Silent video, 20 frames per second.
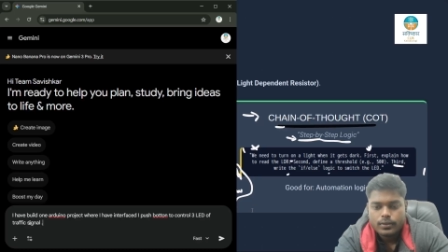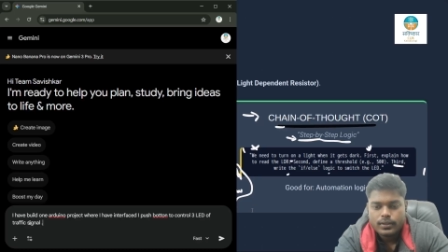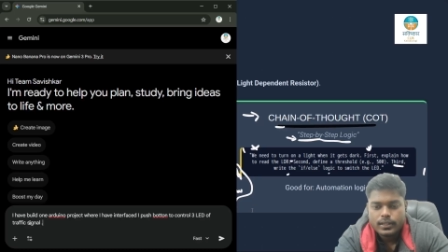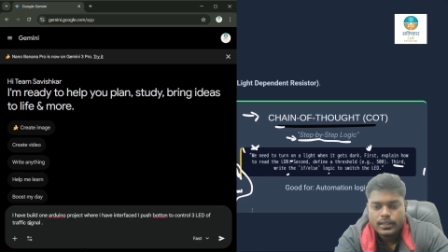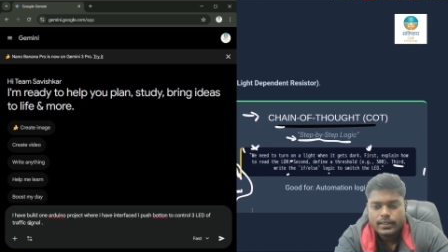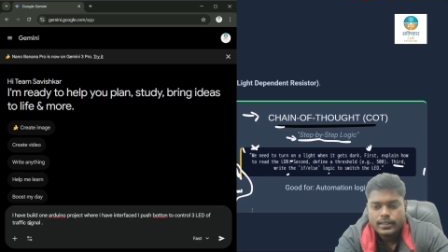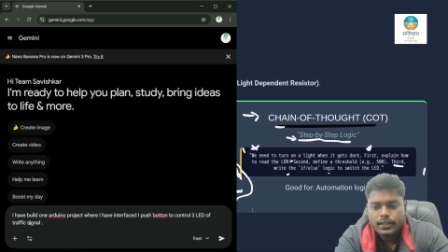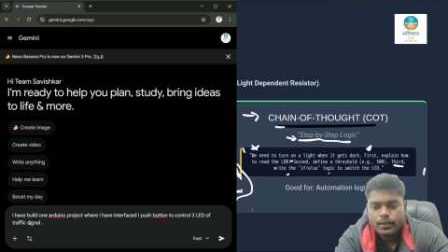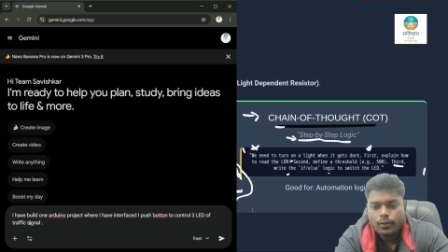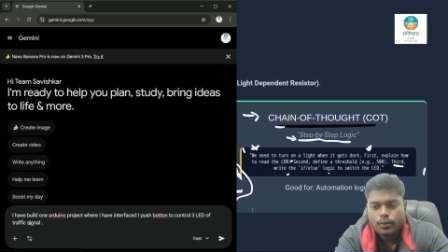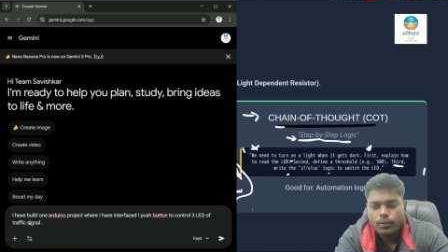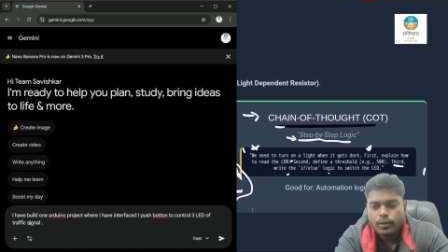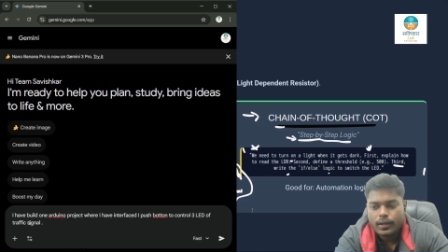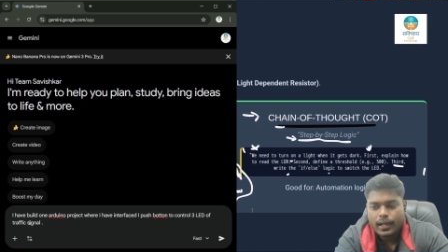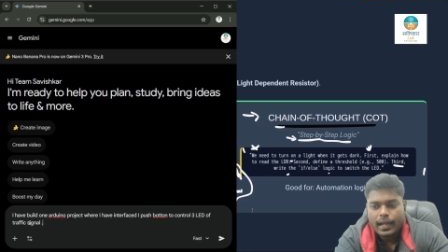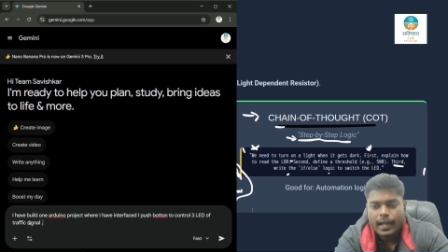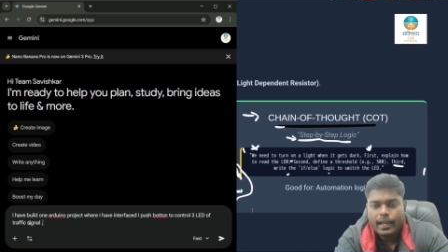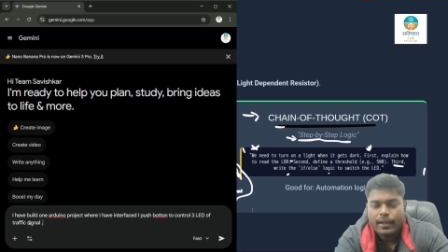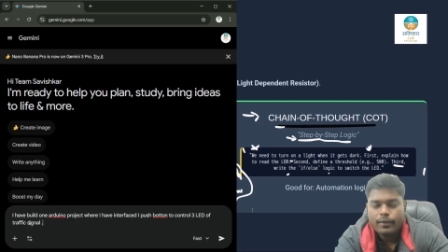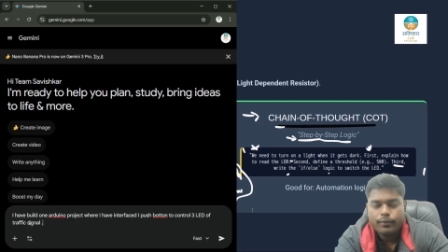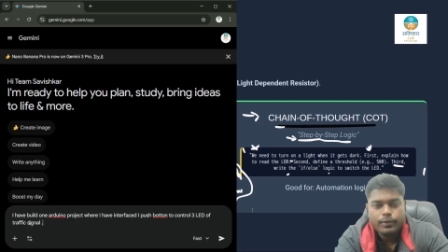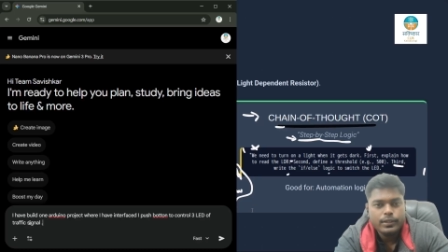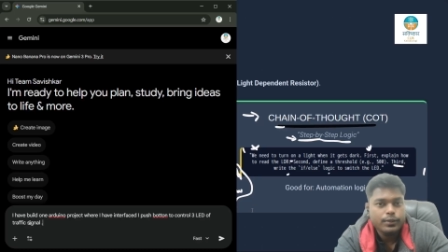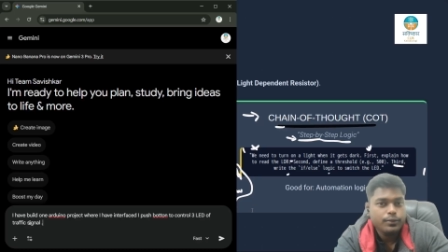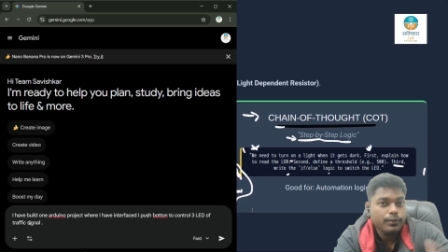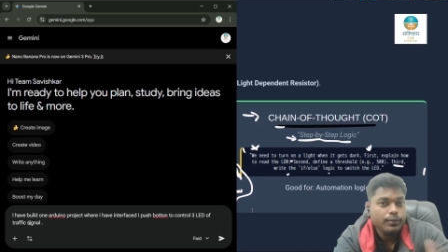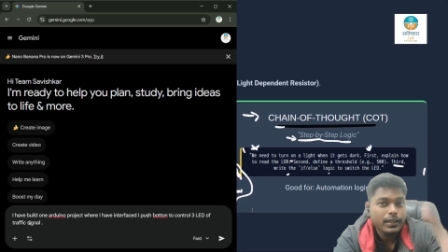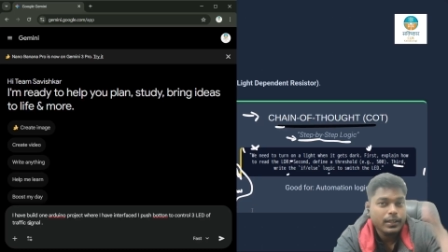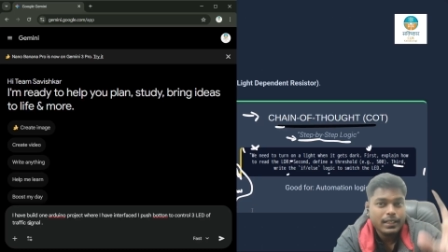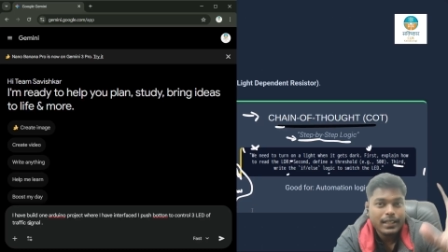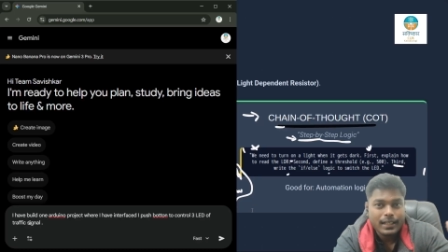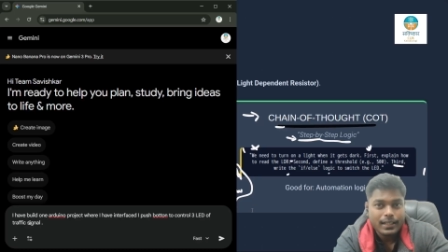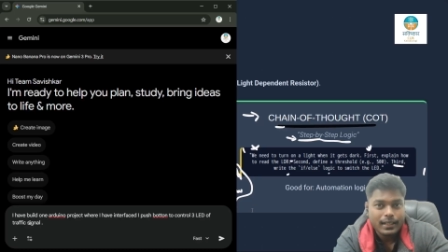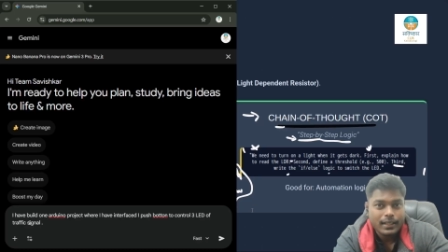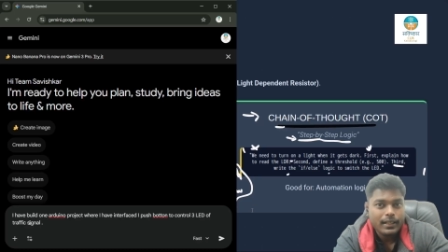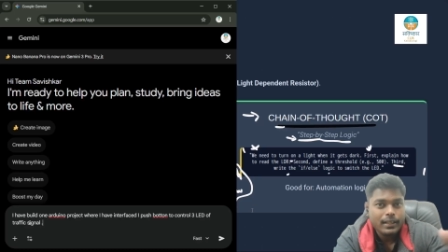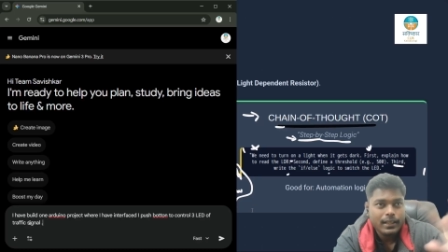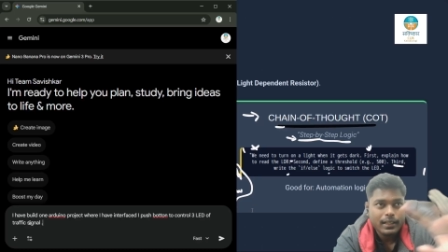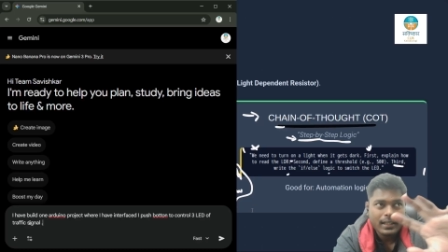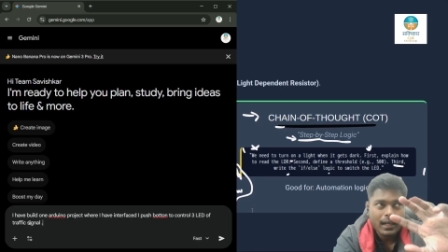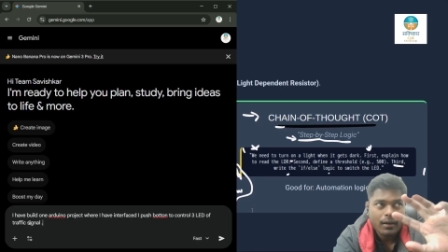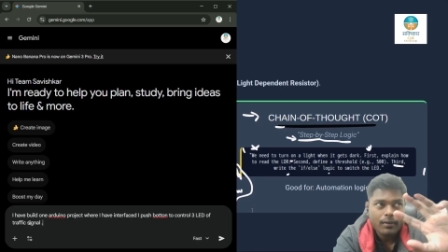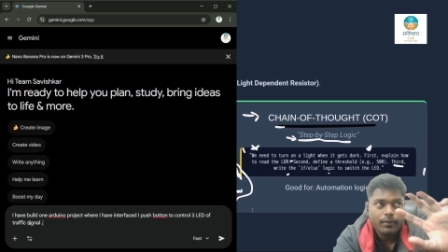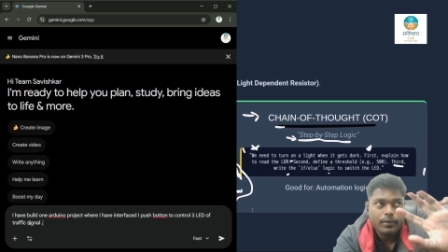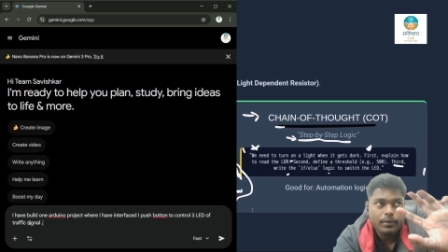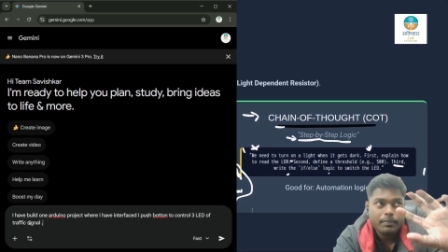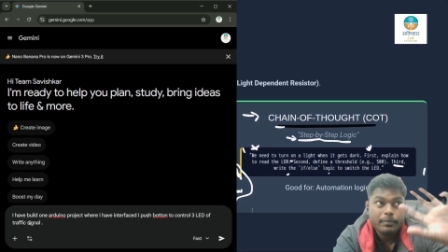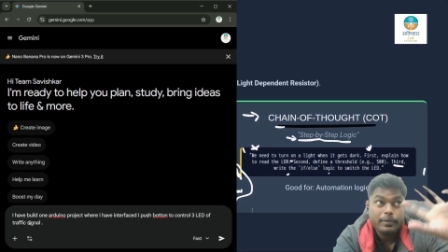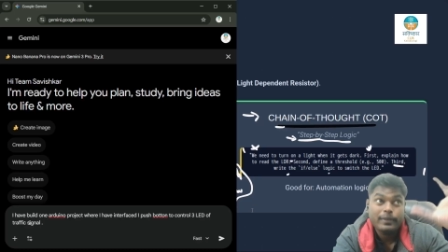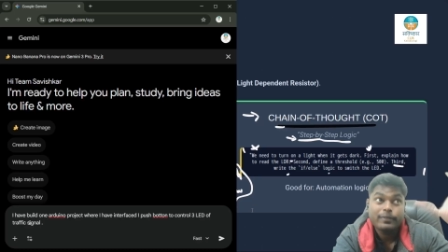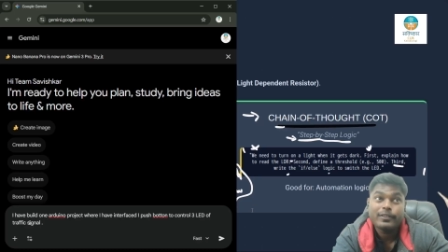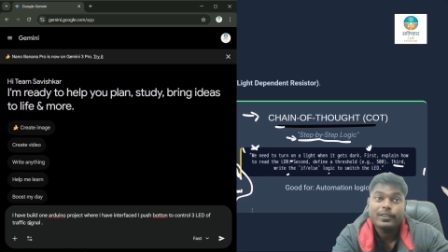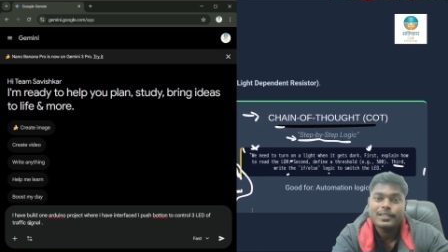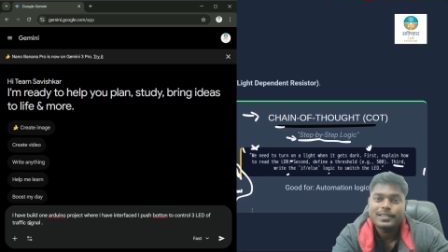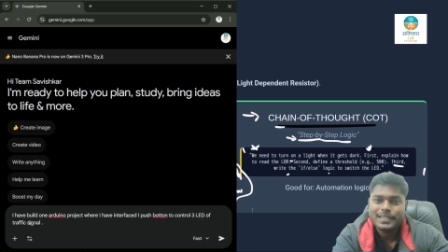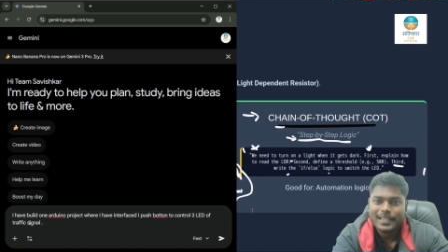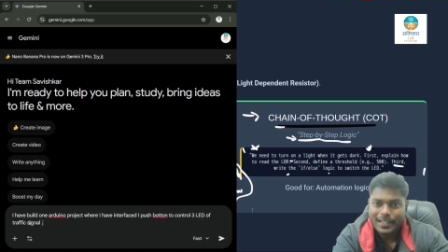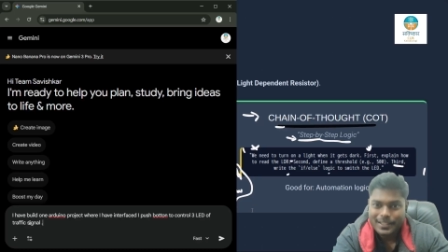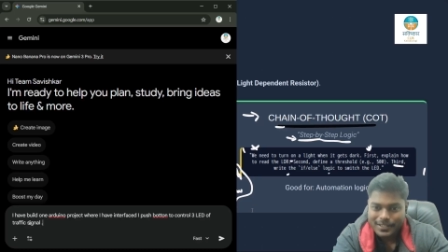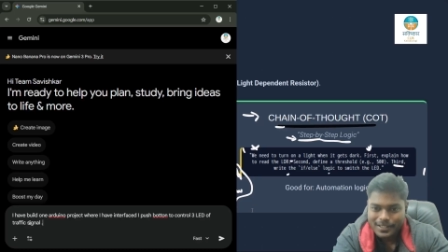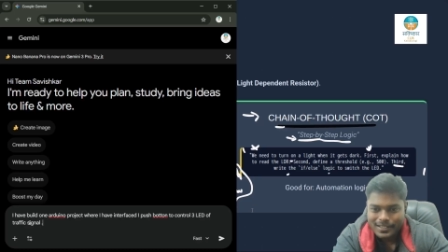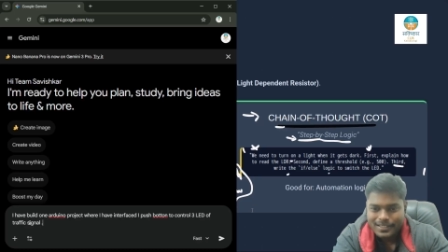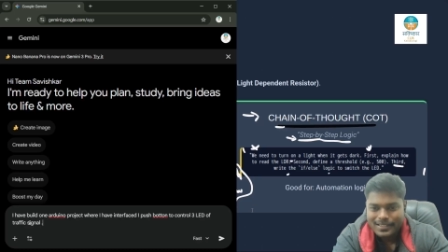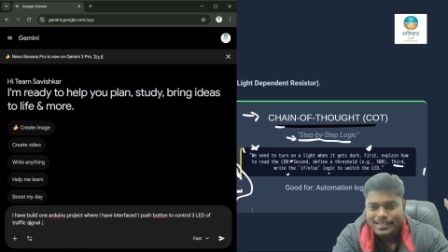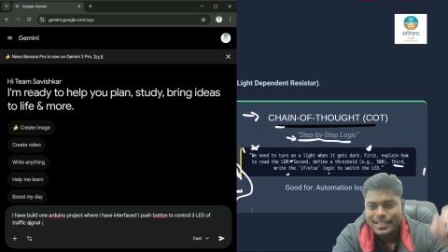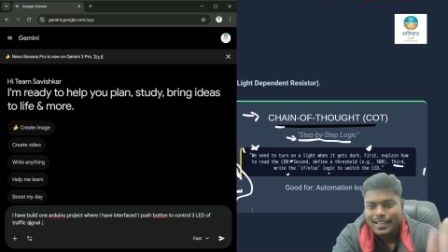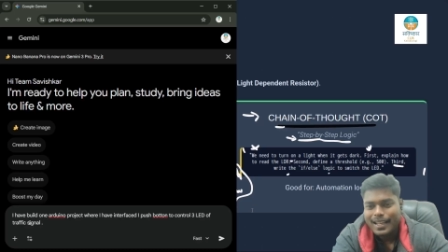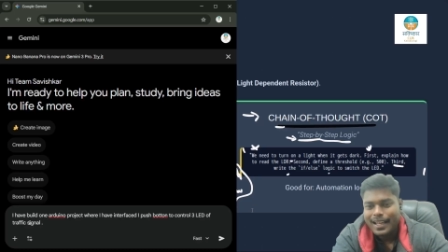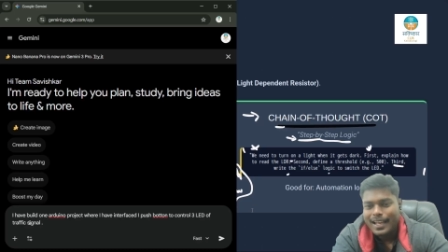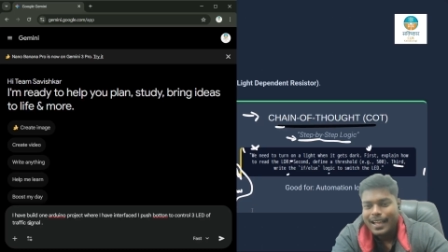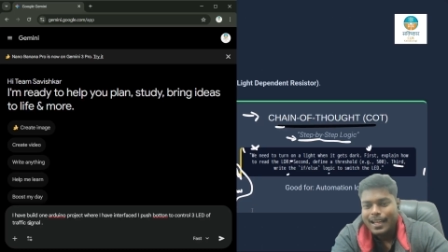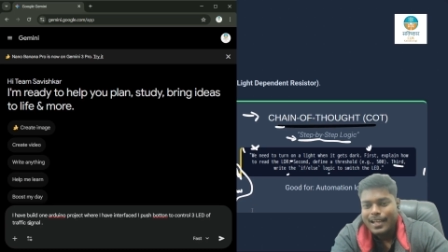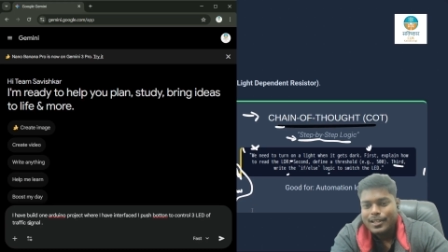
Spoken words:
so this is the code which we did in our previous sessions.